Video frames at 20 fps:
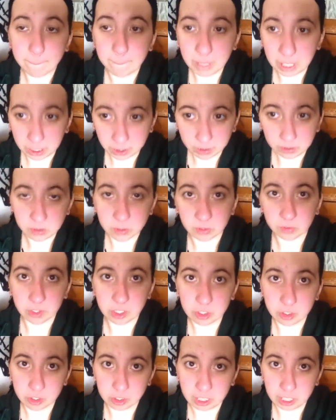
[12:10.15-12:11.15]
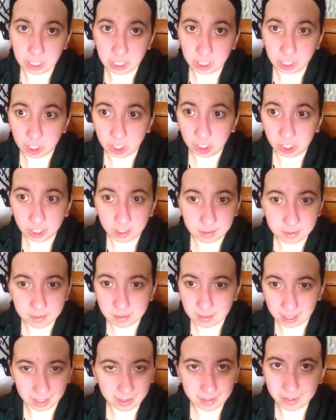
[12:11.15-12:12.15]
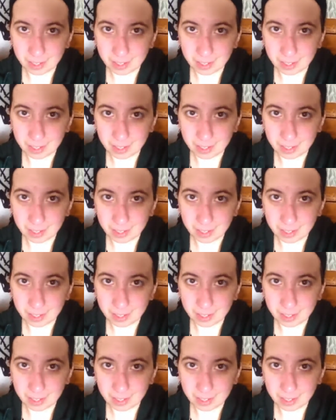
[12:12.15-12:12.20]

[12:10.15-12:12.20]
pierced originally hurts like